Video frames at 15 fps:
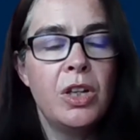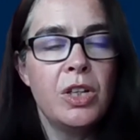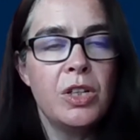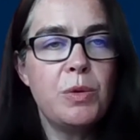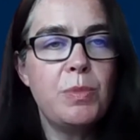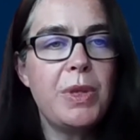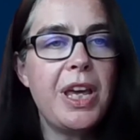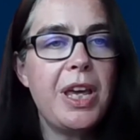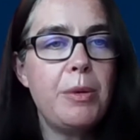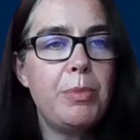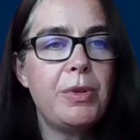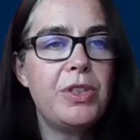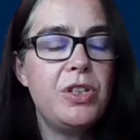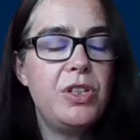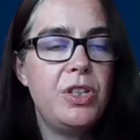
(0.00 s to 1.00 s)
to be
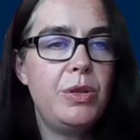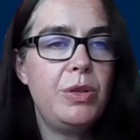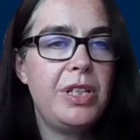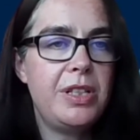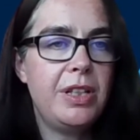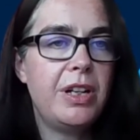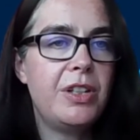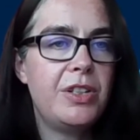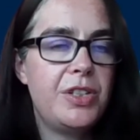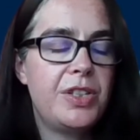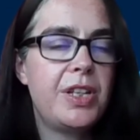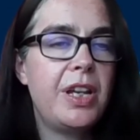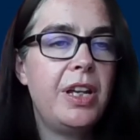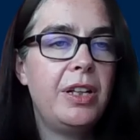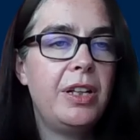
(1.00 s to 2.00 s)
able to do these large
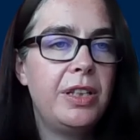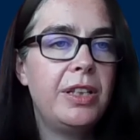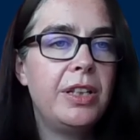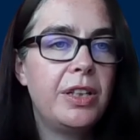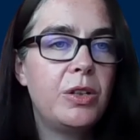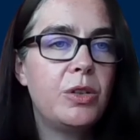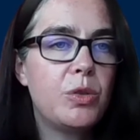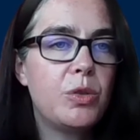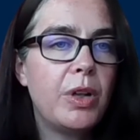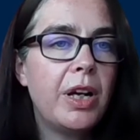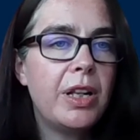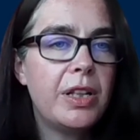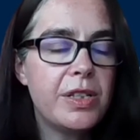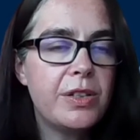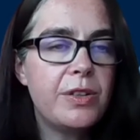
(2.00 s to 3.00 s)
scale clinical
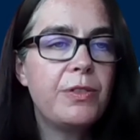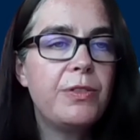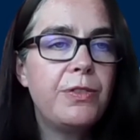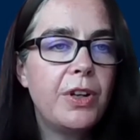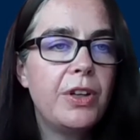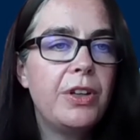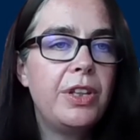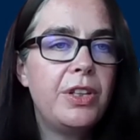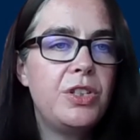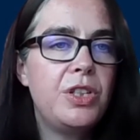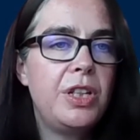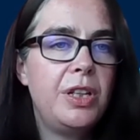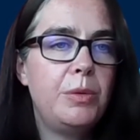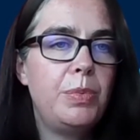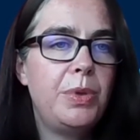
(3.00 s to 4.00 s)
trials to fund the
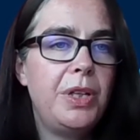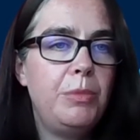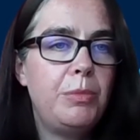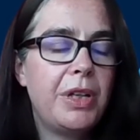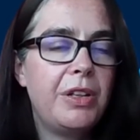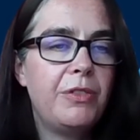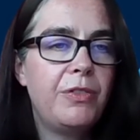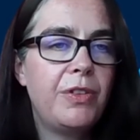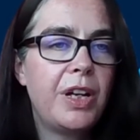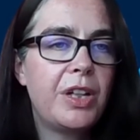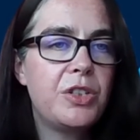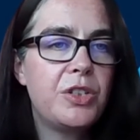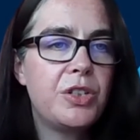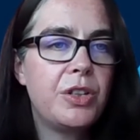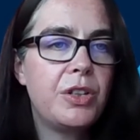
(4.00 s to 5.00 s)
GMP
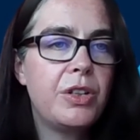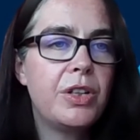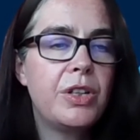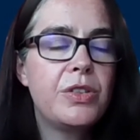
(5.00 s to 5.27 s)
manufacture.